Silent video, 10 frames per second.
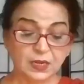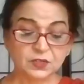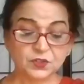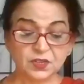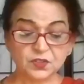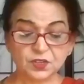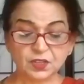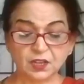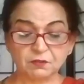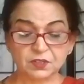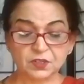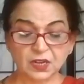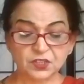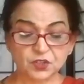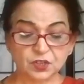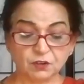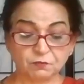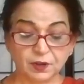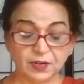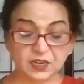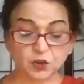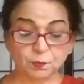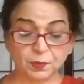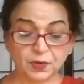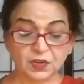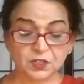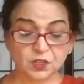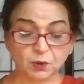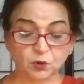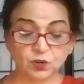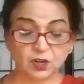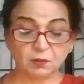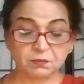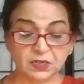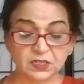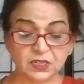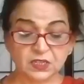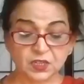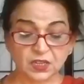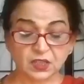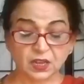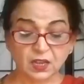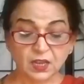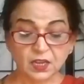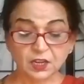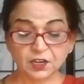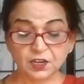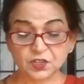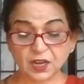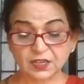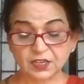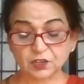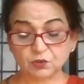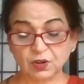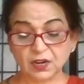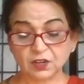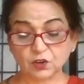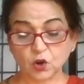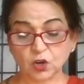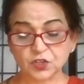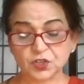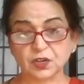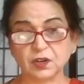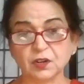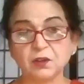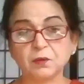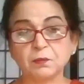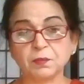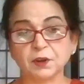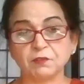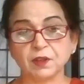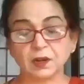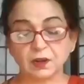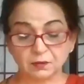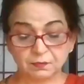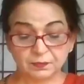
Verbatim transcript: Since there were such conflicting opinions about abducting Sita, he decided to let caution prevail.